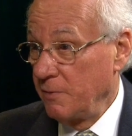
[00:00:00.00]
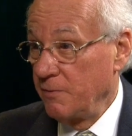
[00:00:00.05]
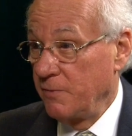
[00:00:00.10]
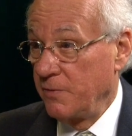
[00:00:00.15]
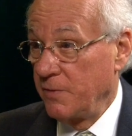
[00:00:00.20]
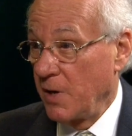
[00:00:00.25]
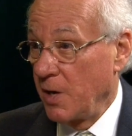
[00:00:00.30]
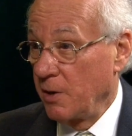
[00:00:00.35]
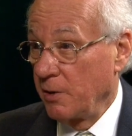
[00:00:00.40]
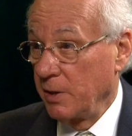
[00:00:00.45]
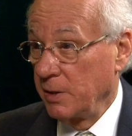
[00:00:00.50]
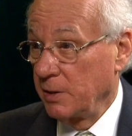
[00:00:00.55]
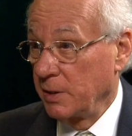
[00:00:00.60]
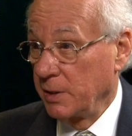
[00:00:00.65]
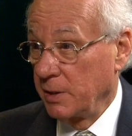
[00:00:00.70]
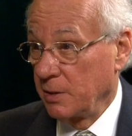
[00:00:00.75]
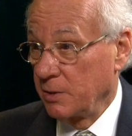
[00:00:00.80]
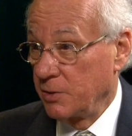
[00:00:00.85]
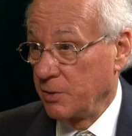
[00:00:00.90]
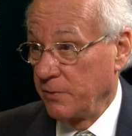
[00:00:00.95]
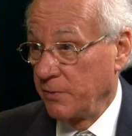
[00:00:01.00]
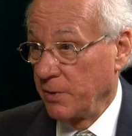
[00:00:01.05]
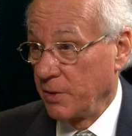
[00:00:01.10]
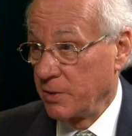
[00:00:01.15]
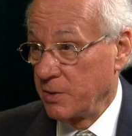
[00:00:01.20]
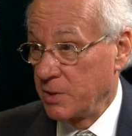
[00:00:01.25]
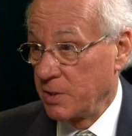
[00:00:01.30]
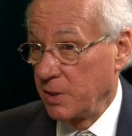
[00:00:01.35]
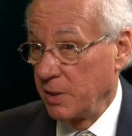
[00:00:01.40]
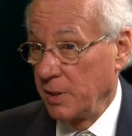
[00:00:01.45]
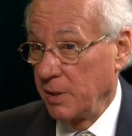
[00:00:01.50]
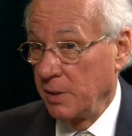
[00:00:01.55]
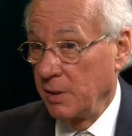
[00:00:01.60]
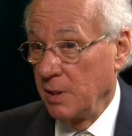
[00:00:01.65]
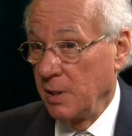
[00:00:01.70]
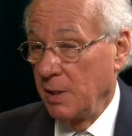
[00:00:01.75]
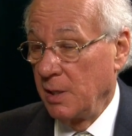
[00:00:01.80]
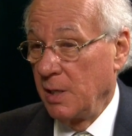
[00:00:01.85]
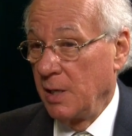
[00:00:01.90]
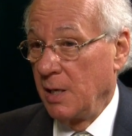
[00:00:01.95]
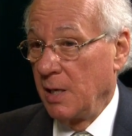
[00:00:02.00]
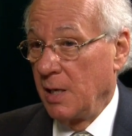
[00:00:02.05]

very little diversity. That's true.